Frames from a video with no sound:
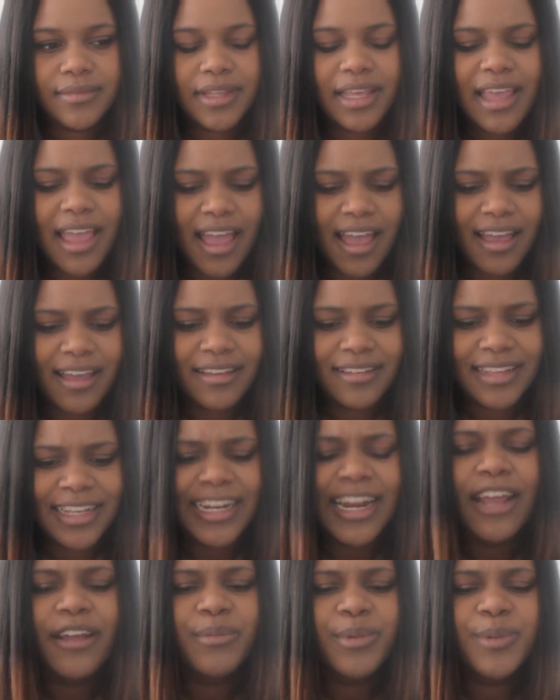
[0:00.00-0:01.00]
Yeah,
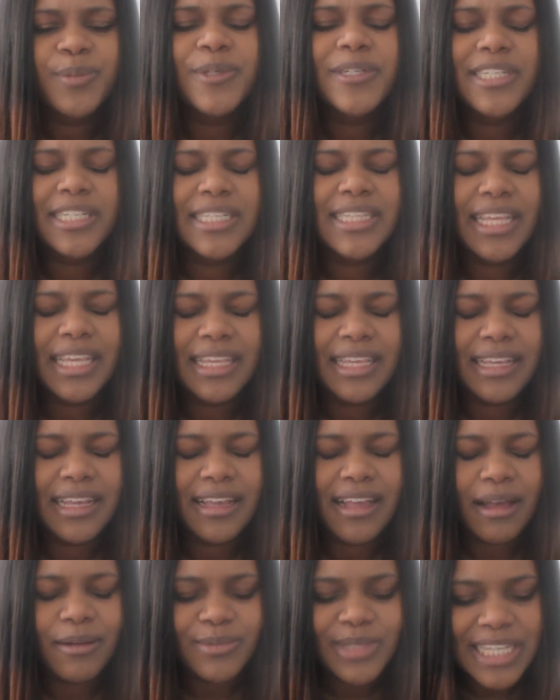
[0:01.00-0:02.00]
and I remember just
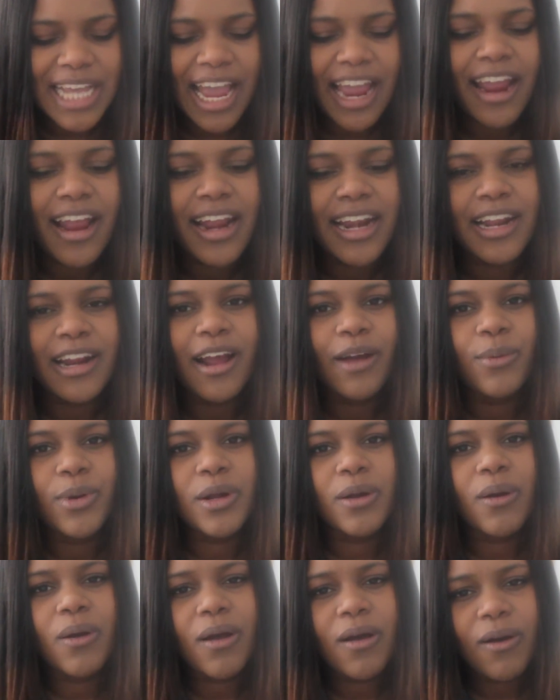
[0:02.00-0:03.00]
thinking, I'm tired and I
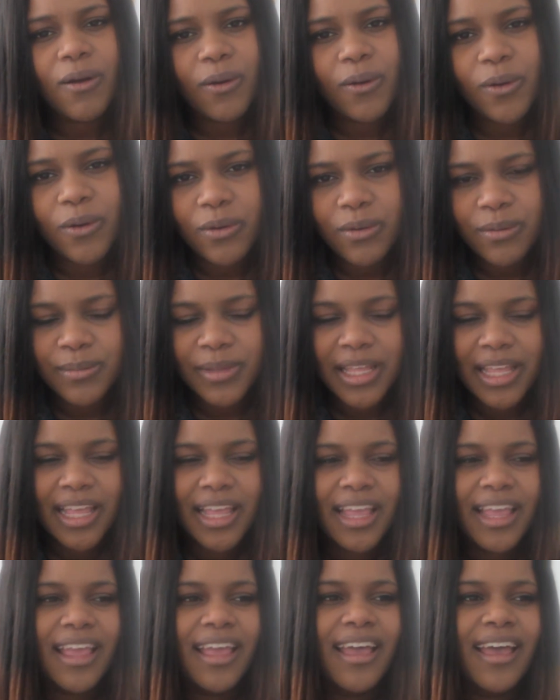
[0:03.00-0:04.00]
want to go home.
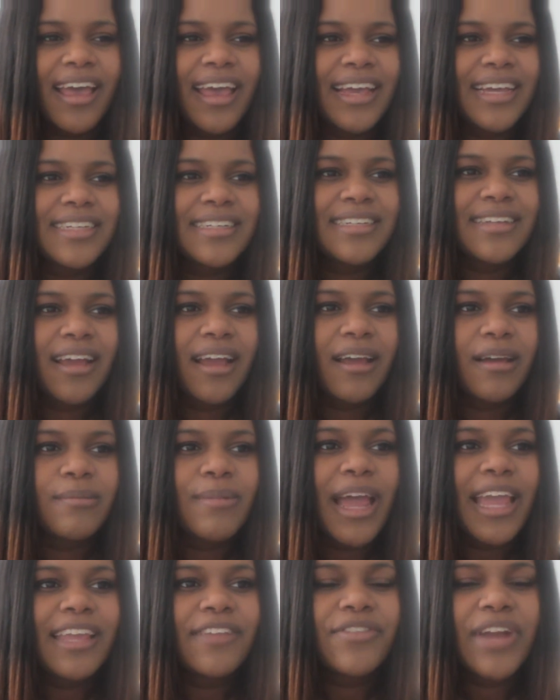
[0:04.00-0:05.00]
And
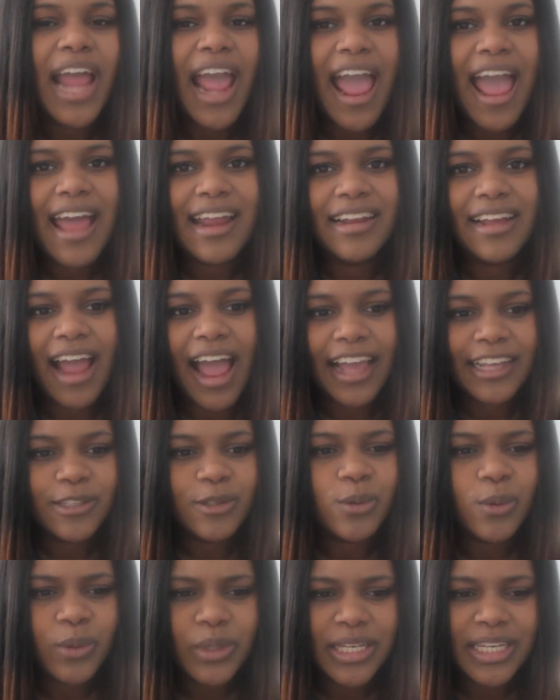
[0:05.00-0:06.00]
I even had high
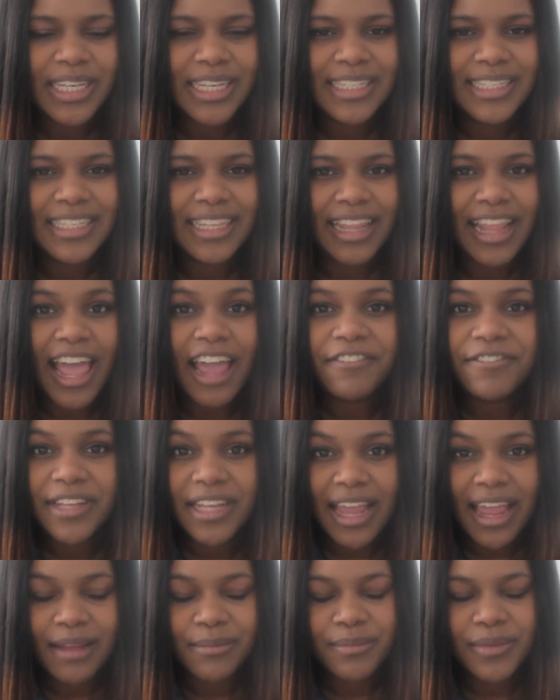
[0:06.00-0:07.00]
school kids
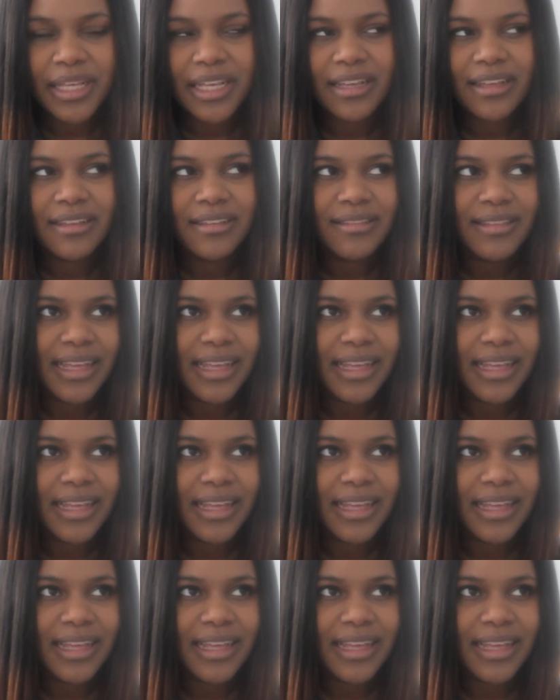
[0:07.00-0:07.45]
laughing at me.